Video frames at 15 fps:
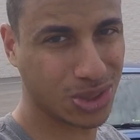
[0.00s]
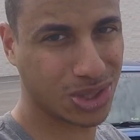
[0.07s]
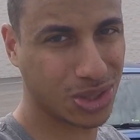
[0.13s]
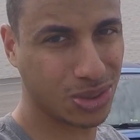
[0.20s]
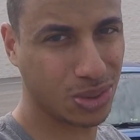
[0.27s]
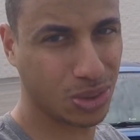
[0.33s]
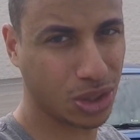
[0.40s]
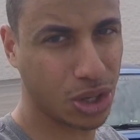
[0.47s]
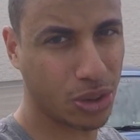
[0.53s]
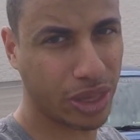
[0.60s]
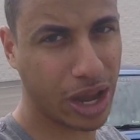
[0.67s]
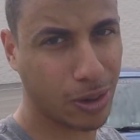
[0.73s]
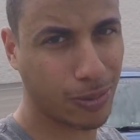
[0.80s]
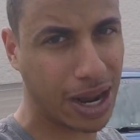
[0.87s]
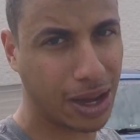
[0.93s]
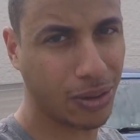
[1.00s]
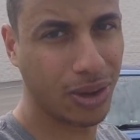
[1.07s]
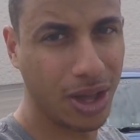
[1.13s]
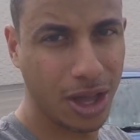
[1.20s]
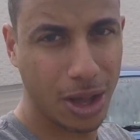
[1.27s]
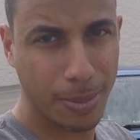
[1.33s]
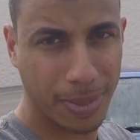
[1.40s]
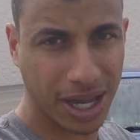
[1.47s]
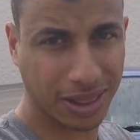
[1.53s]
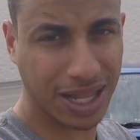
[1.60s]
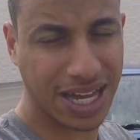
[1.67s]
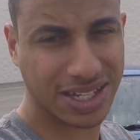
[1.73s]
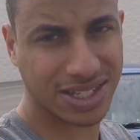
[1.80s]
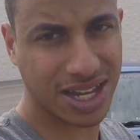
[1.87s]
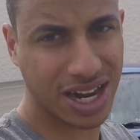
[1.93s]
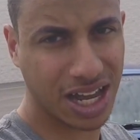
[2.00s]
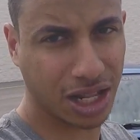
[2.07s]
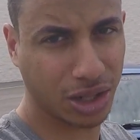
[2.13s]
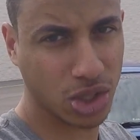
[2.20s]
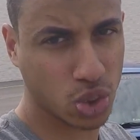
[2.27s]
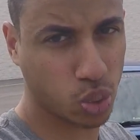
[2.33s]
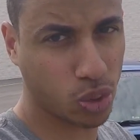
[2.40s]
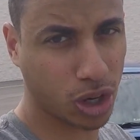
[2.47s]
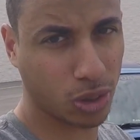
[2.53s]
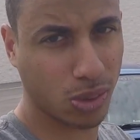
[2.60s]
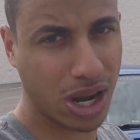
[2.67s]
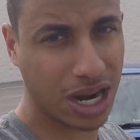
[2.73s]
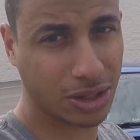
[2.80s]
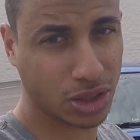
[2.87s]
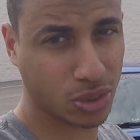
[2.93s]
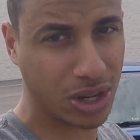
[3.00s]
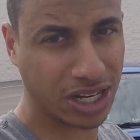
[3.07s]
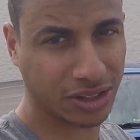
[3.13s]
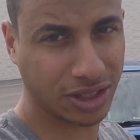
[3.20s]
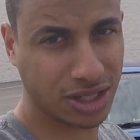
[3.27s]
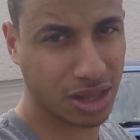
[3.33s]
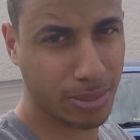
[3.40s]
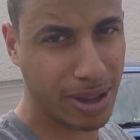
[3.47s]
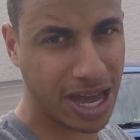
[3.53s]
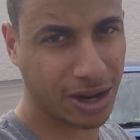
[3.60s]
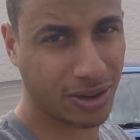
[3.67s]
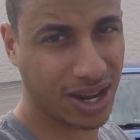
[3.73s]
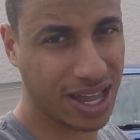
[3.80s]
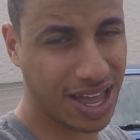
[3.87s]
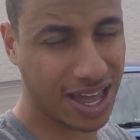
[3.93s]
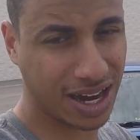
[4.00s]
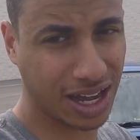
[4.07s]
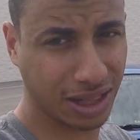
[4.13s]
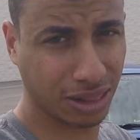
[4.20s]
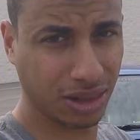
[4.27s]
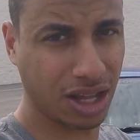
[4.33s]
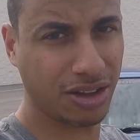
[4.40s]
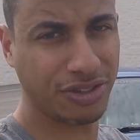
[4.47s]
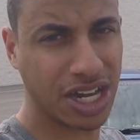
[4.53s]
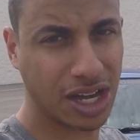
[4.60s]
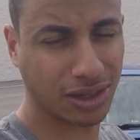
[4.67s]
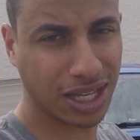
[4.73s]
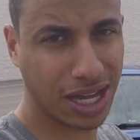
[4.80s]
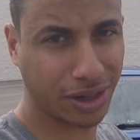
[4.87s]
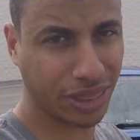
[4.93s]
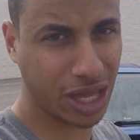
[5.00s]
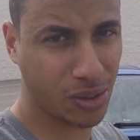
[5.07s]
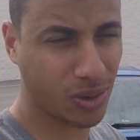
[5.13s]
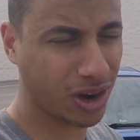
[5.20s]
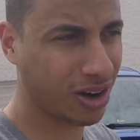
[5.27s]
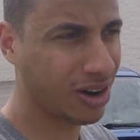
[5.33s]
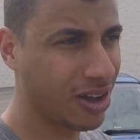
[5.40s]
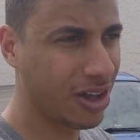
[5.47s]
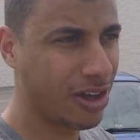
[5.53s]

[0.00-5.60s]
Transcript: to go that route. My last set of Hellas were wired directly to the battery, and I loved how loud they were,